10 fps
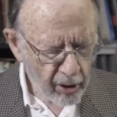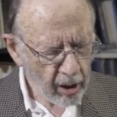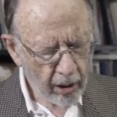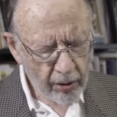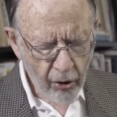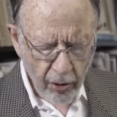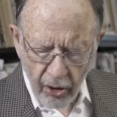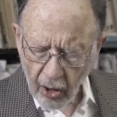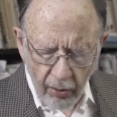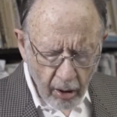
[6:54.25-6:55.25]
culture
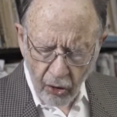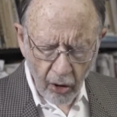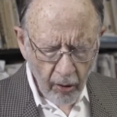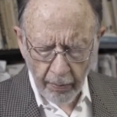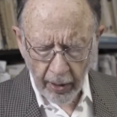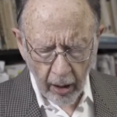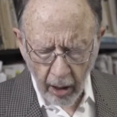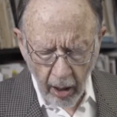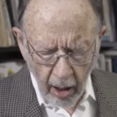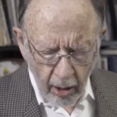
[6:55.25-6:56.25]
so determined
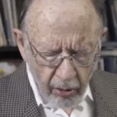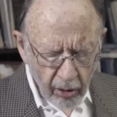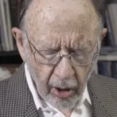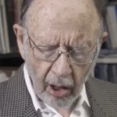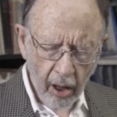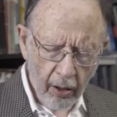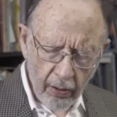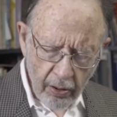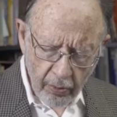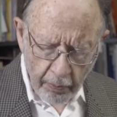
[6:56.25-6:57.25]
to
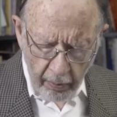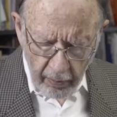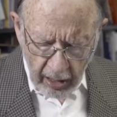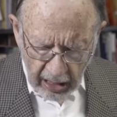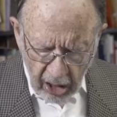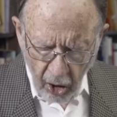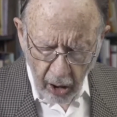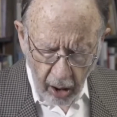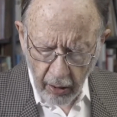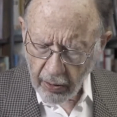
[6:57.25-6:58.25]
disclose
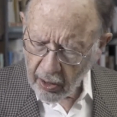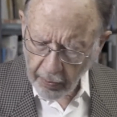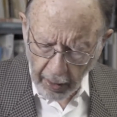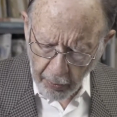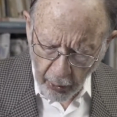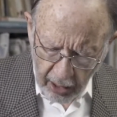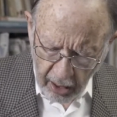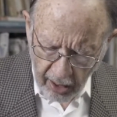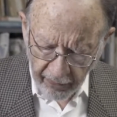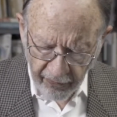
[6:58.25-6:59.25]
memory's
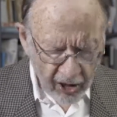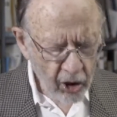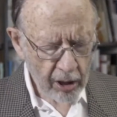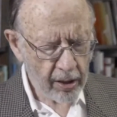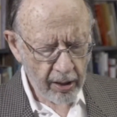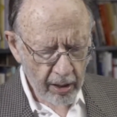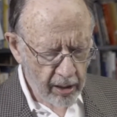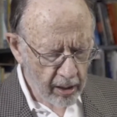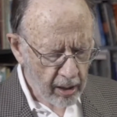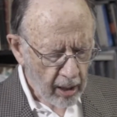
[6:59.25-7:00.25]

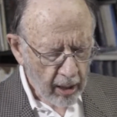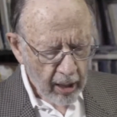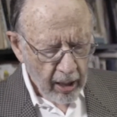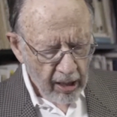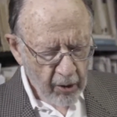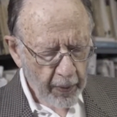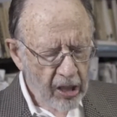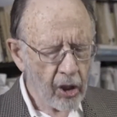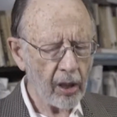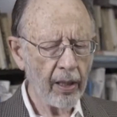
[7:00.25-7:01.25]
deficiencies,
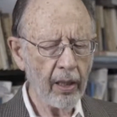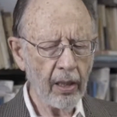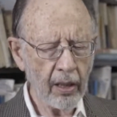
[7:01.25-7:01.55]
especially in